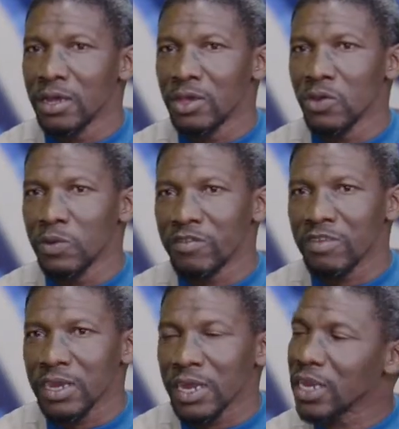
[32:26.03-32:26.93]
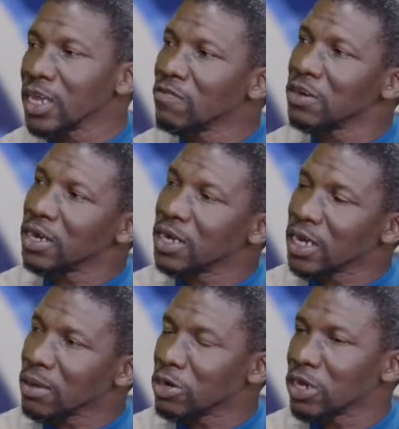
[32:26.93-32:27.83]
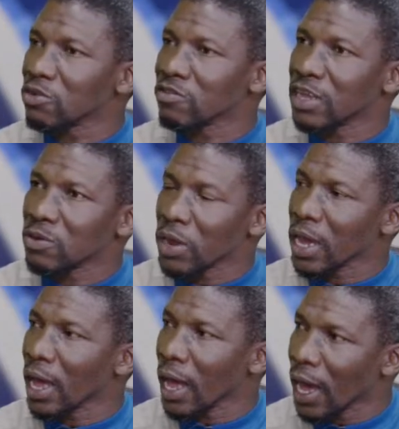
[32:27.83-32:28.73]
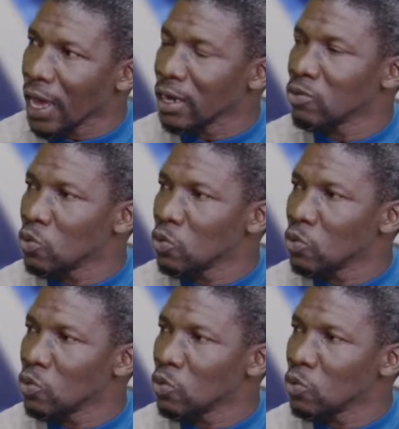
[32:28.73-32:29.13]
you will see that even the data monitors that were hired